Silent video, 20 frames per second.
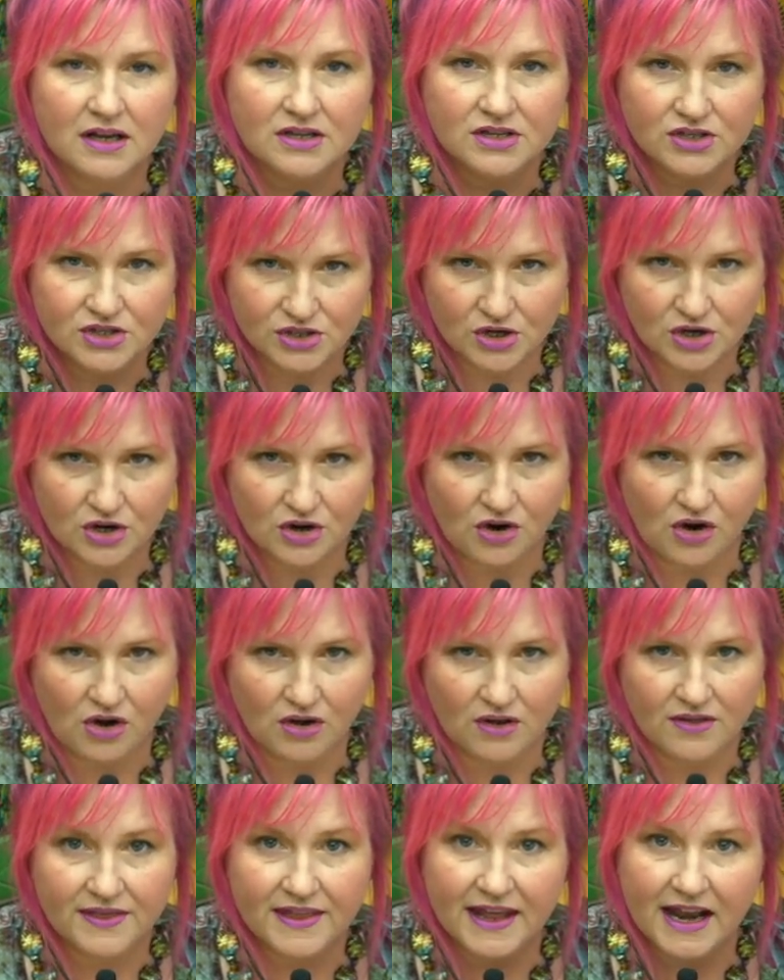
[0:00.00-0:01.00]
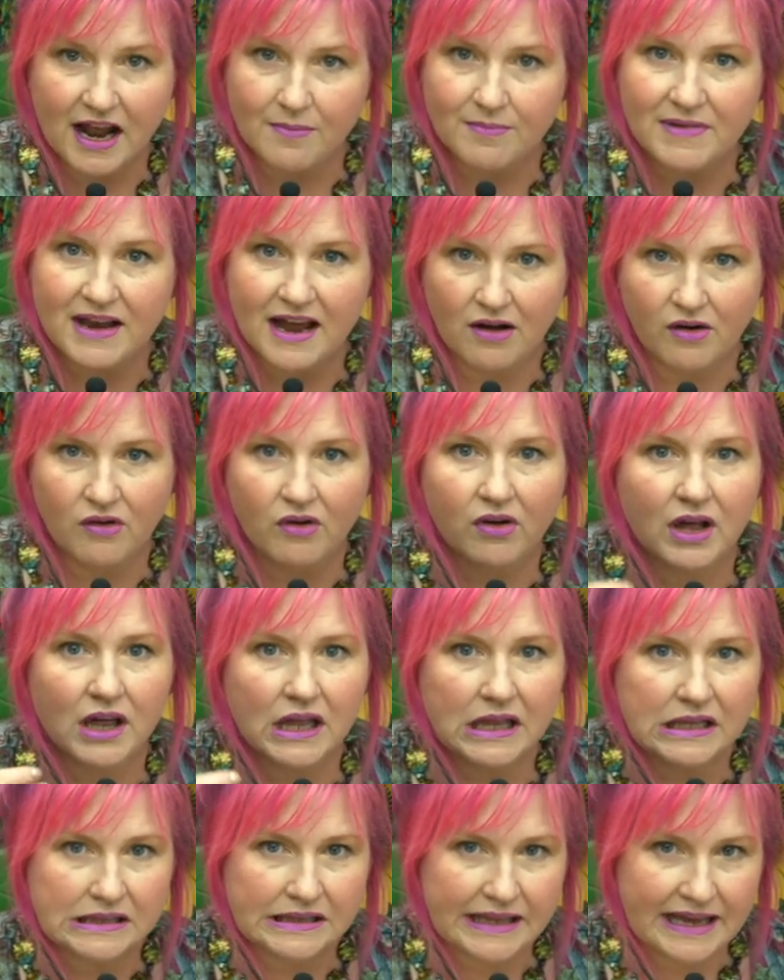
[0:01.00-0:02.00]
circle that I'm now
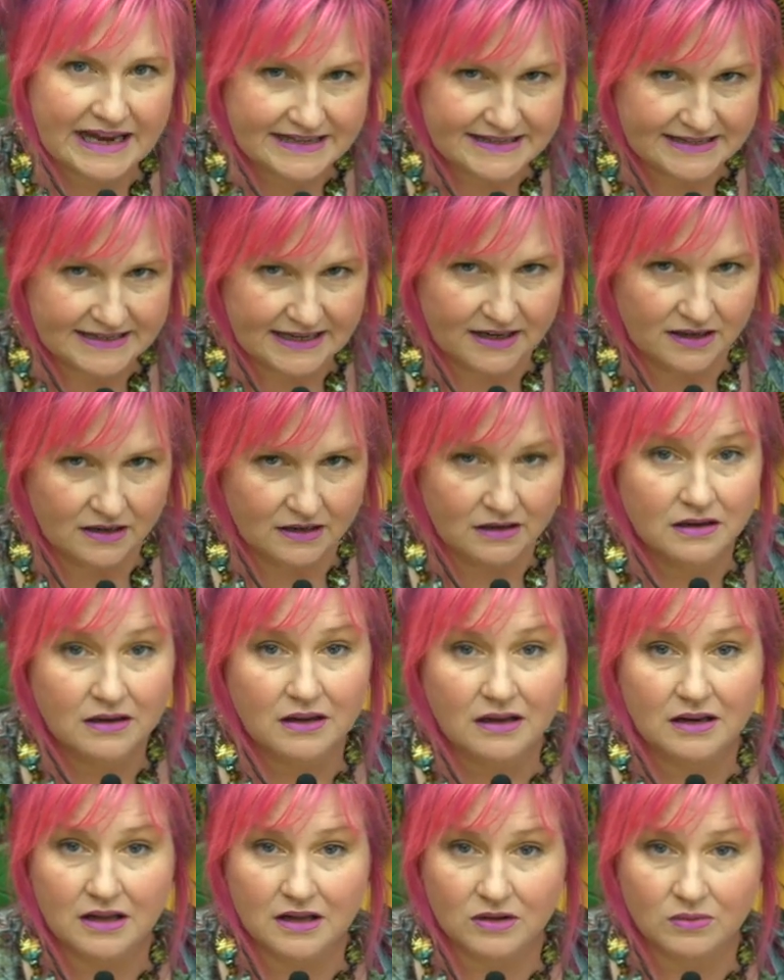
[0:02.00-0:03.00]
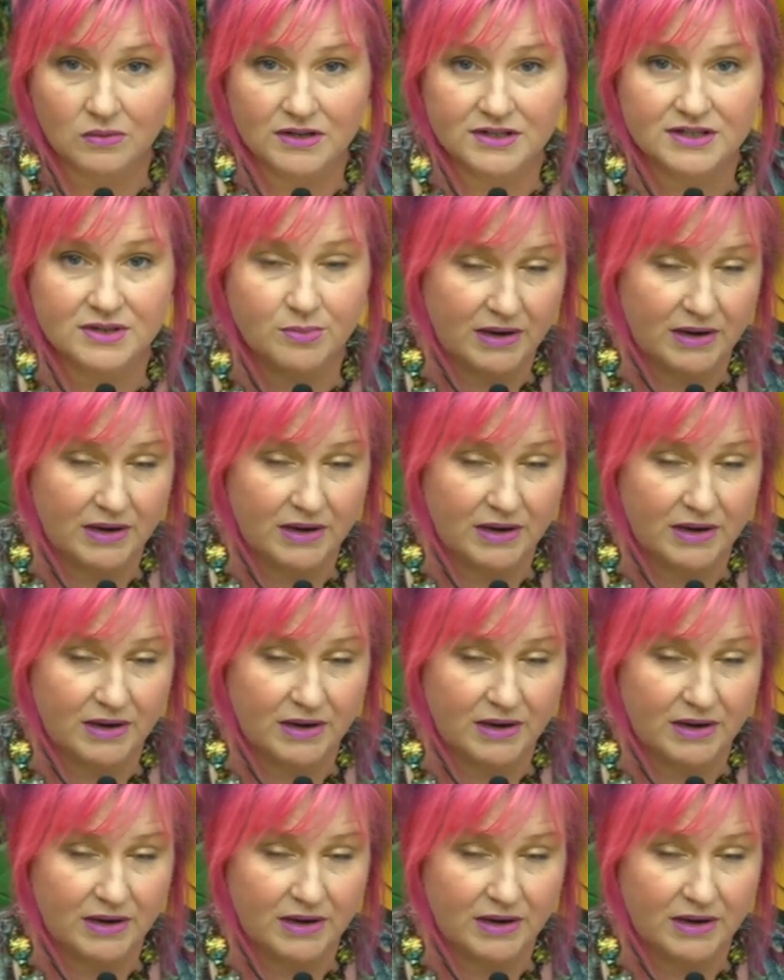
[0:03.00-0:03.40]
glazing. In other words, the